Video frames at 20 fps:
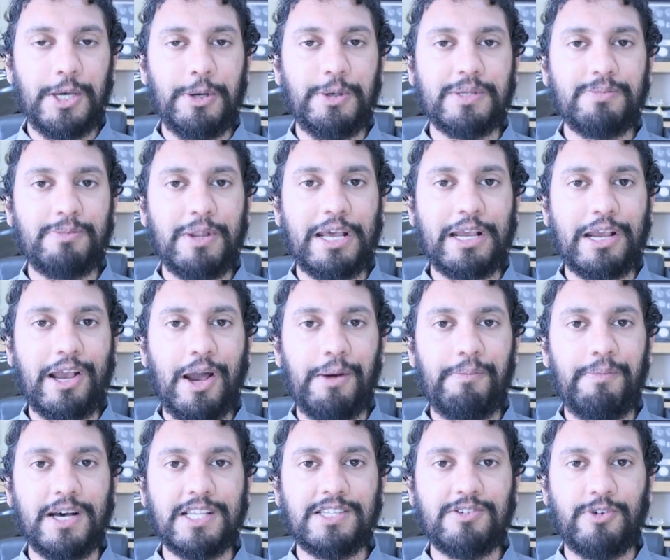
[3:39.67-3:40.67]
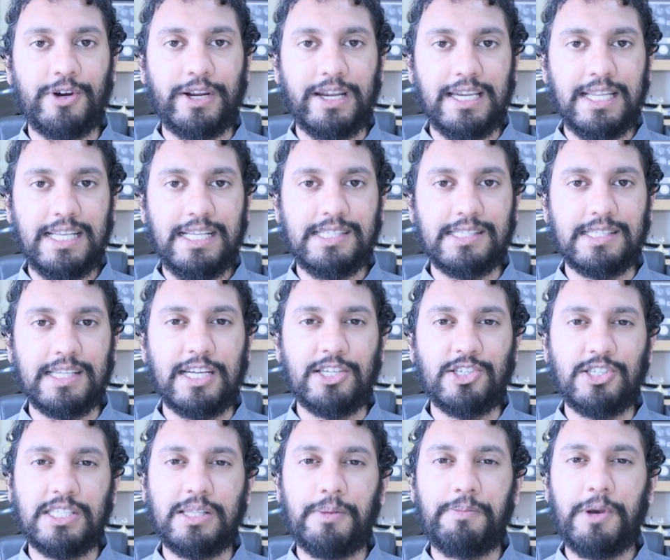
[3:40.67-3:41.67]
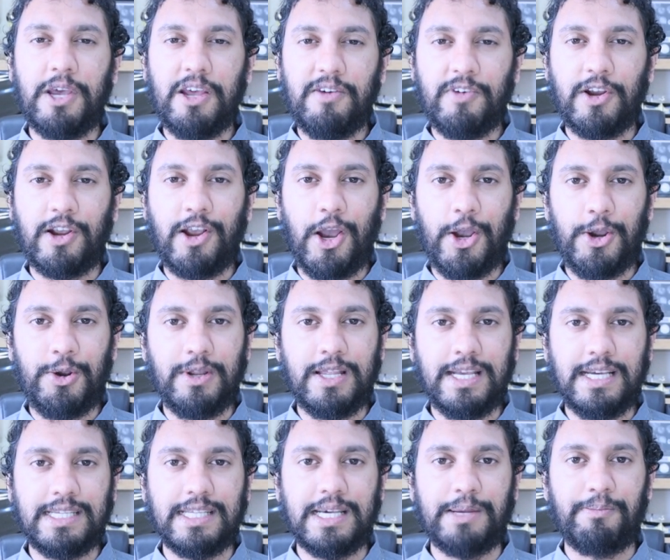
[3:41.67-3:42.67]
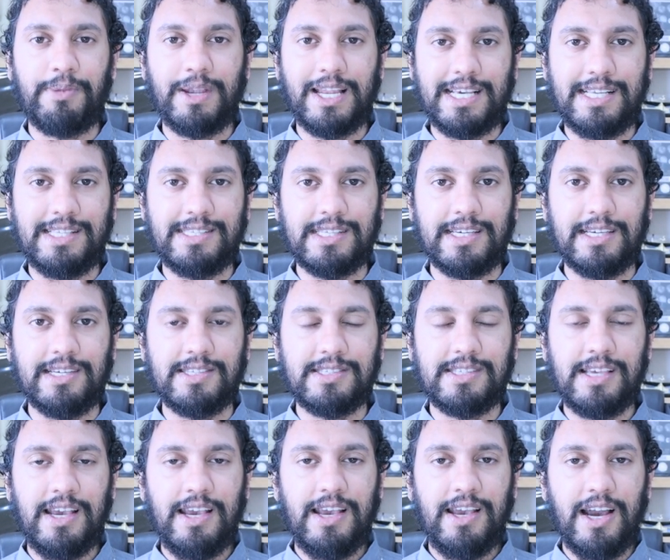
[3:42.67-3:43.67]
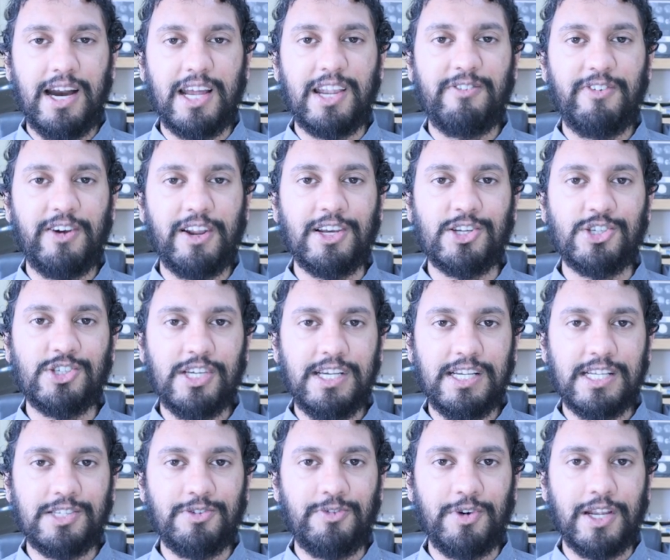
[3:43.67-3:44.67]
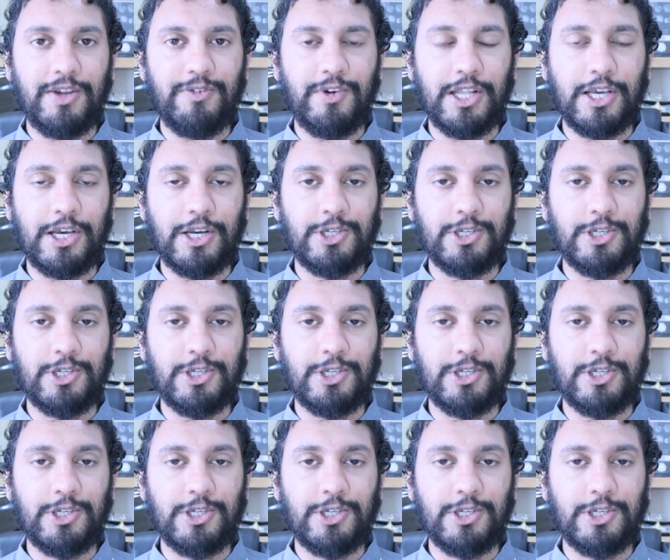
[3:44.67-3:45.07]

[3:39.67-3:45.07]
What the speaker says: who is playing her best friend Lisa, and she's a bit of a co-lead in places. And I feel like she does a really, really